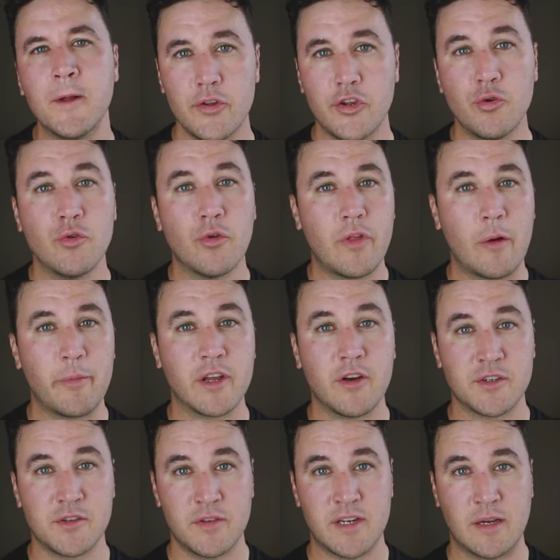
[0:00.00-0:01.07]
You know that
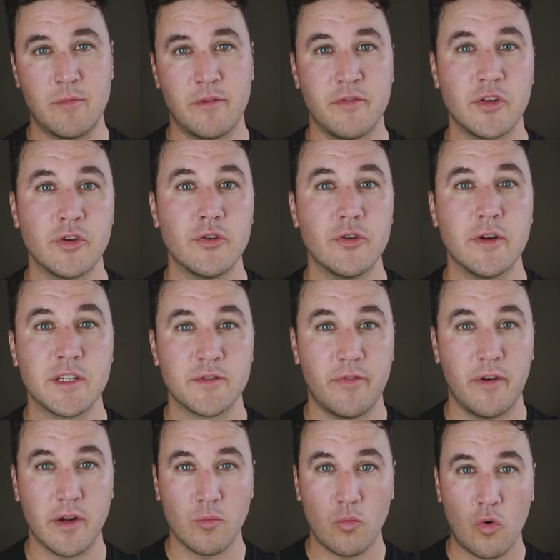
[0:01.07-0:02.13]
because of the time of year, it's
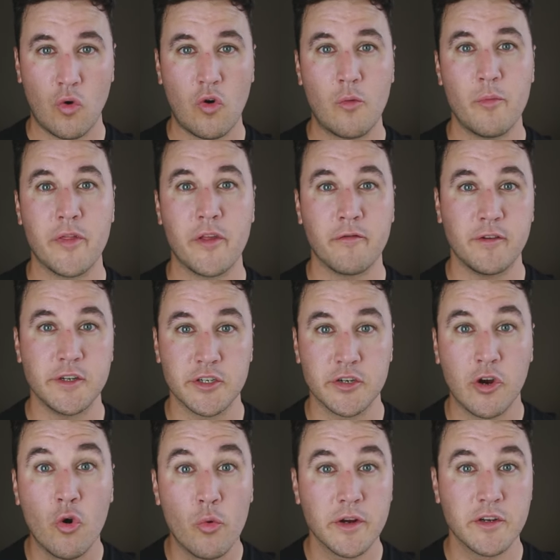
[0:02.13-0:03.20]
very warm and the fish are
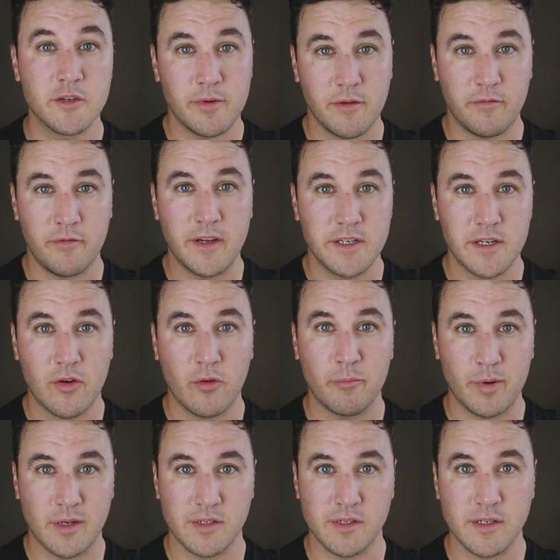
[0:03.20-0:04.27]
going to be feeding on
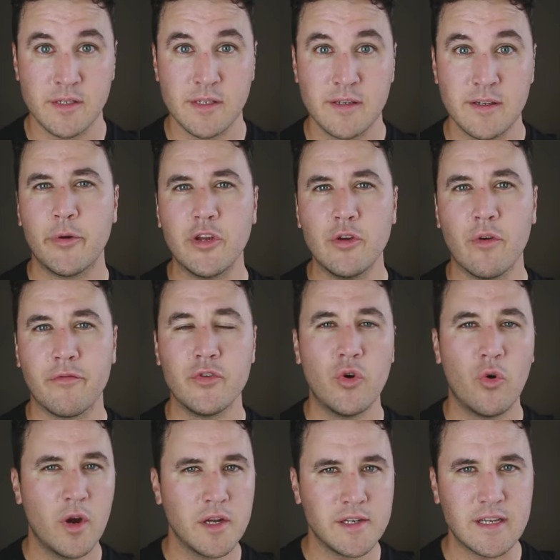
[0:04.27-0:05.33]
buzzers, but you have
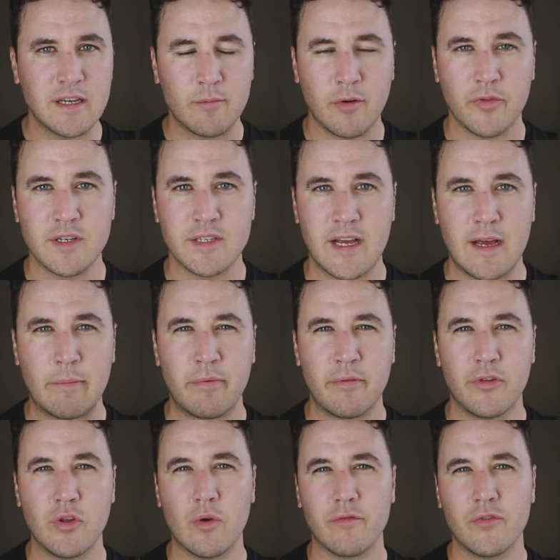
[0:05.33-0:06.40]
no idea about the
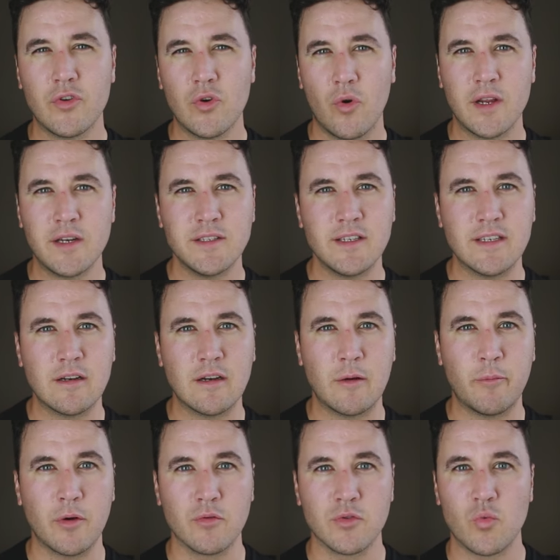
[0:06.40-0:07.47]
depth. You have no idea
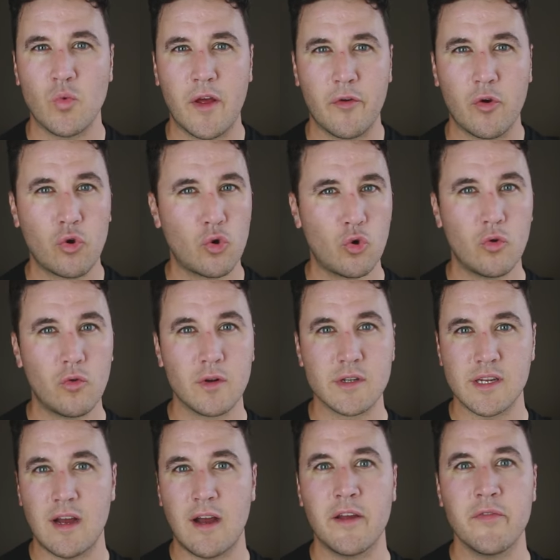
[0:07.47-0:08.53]
about where the
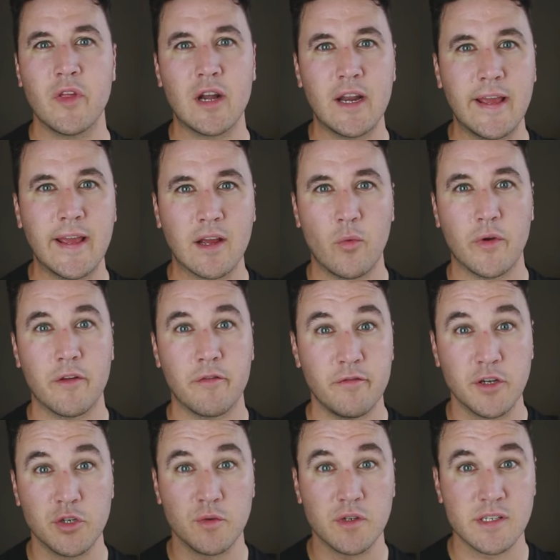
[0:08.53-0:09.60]
holes are in the lake where the
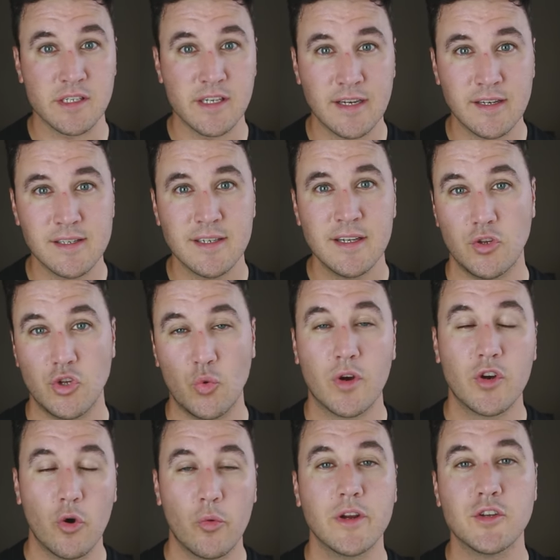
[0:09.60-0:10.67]
fish will sit. You are
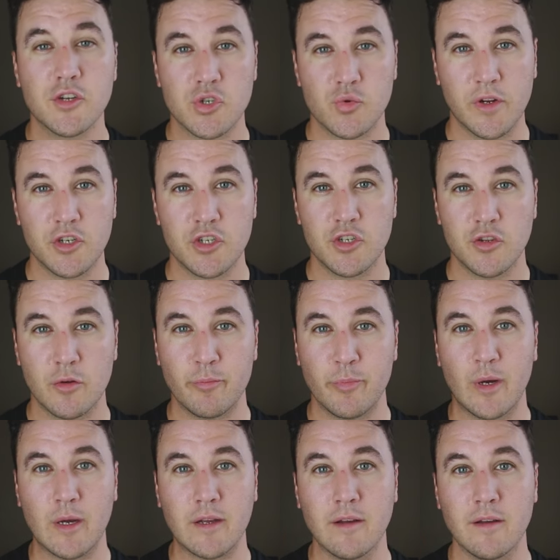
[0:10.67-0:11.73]
going to switch to the
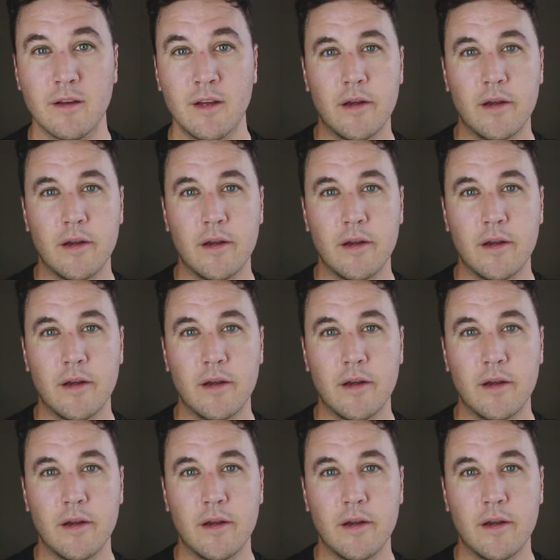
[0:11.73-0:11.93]
Bung.